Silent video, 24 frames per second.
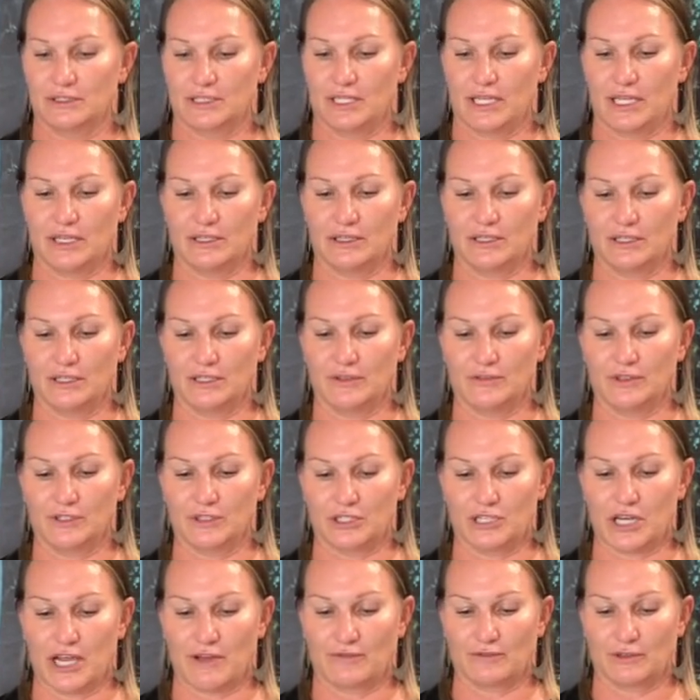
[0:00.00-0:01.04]
tail end of your
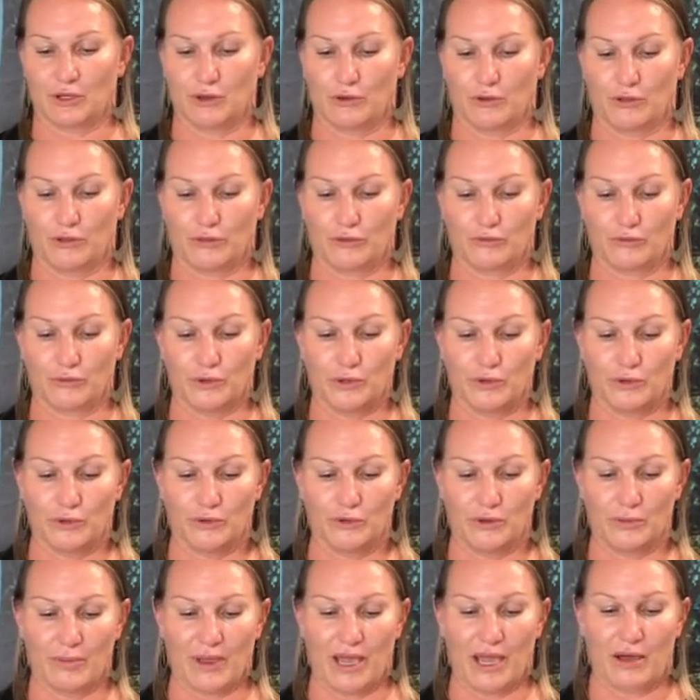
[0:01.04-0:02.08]
shaft go
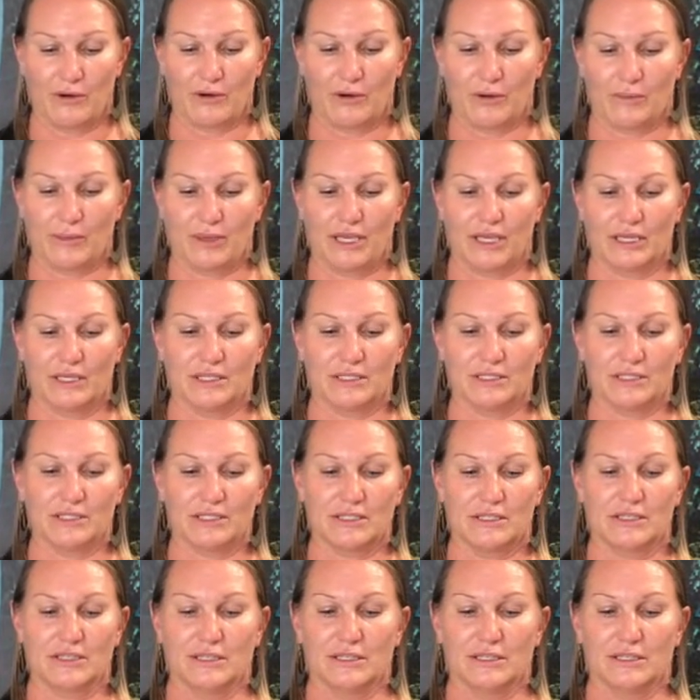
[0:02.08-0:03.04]
through the power band